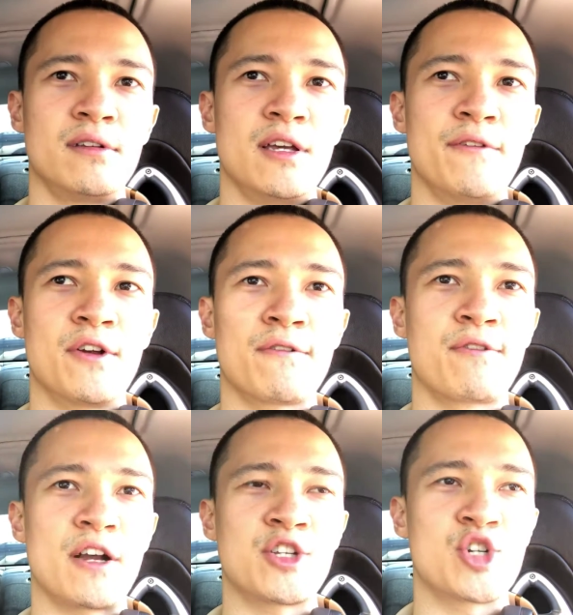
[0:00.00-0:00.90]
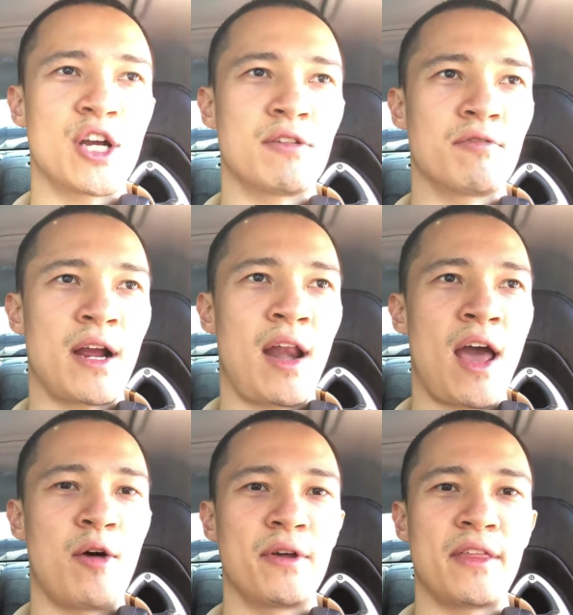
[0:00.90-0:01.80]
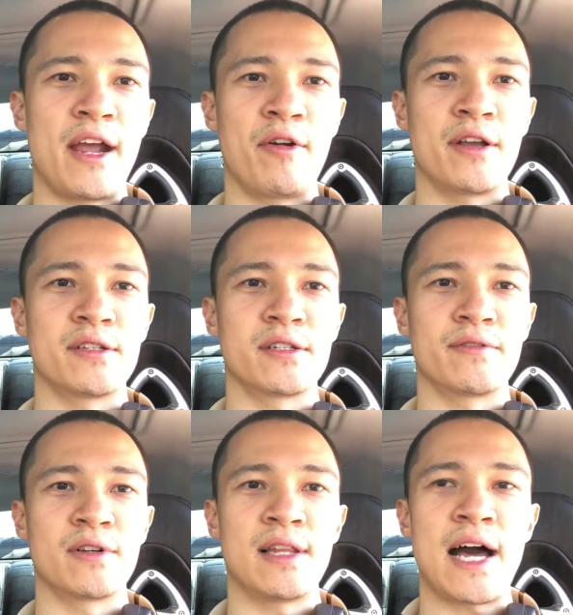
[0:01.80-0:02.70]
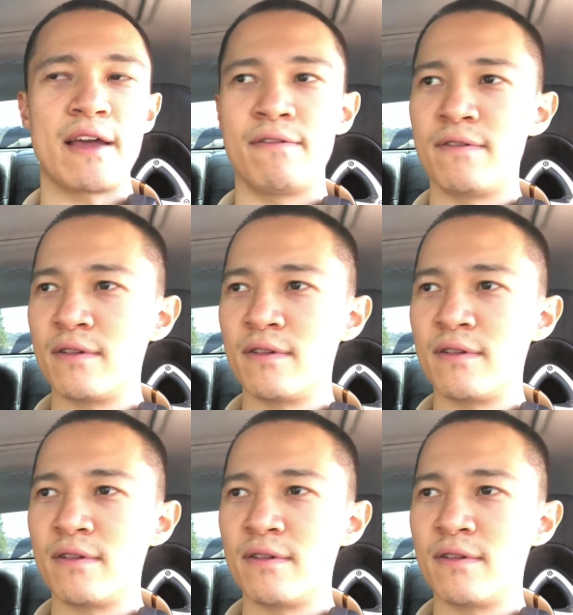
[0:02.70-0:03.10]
If you're frustrated right now with areas of your life,